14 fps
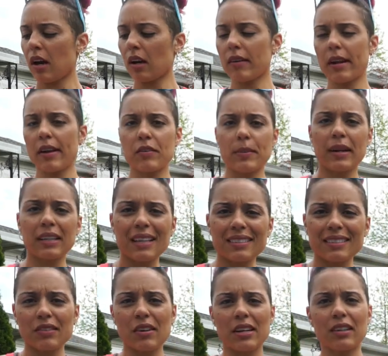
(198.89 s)
All right, everybody,
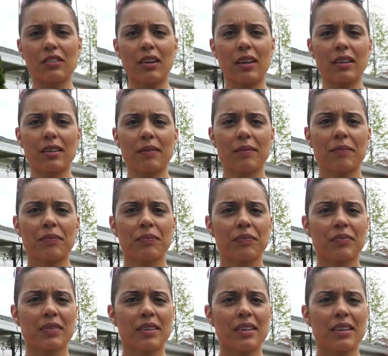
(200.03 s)
let's get ready to shake it. You want
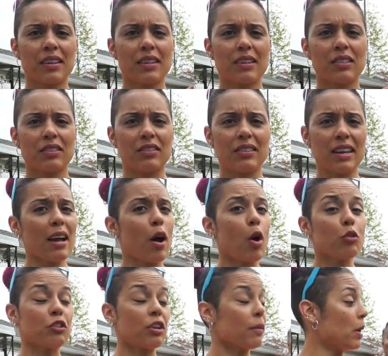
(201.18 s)
me to shake or shimmy? Yeah.
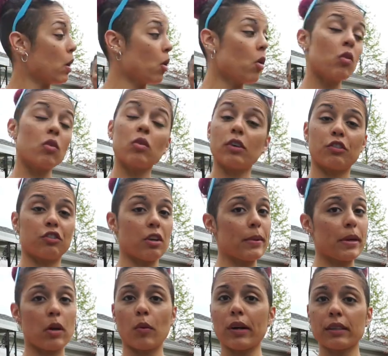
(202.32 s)
Oh, shimmy. Oh, a
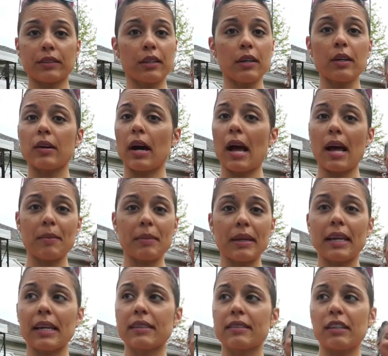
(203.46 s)
shimmy will work too. I
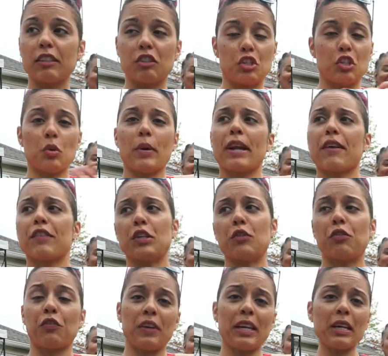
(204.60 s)
mean, it's do whatever
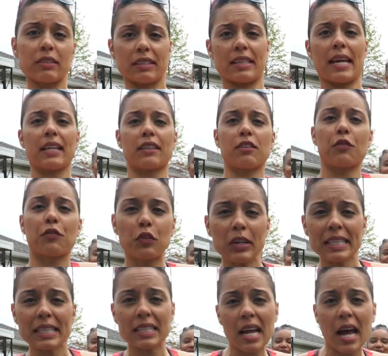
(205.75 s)
you feel today. It's a
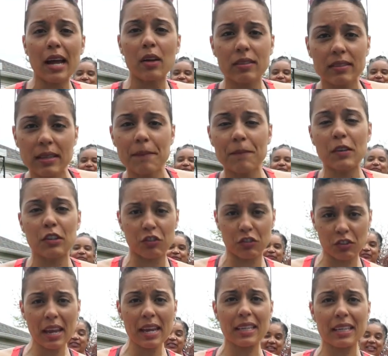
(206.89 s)
freestyle Zip Fizz
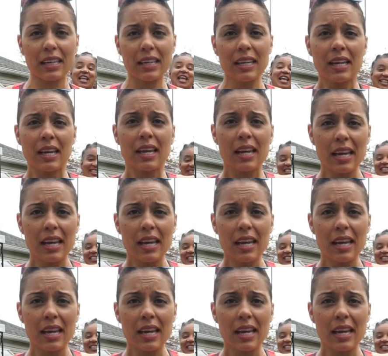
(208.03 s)
shake.